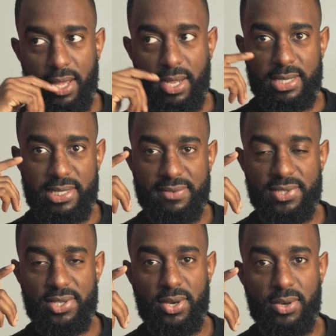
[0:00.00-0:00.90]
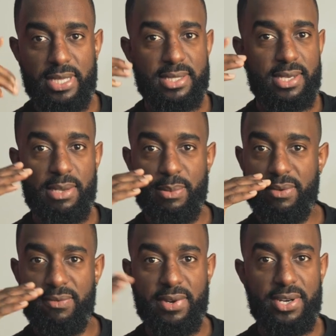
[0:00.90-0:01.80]
Because if so, that's going to
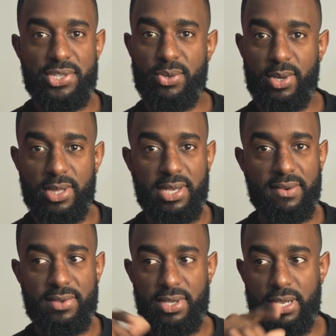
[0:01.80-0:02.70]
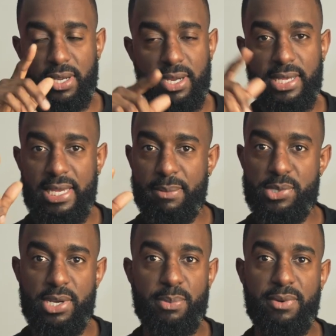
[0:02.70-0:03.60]
be very short lived. You're going to keep
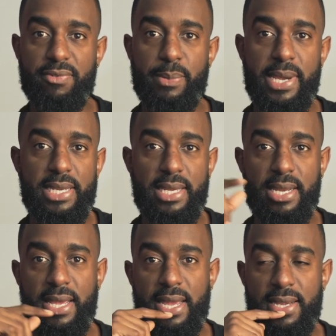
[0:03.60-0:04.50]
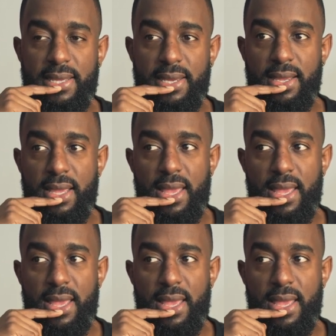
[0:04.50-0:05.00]
jumping from idea to idea,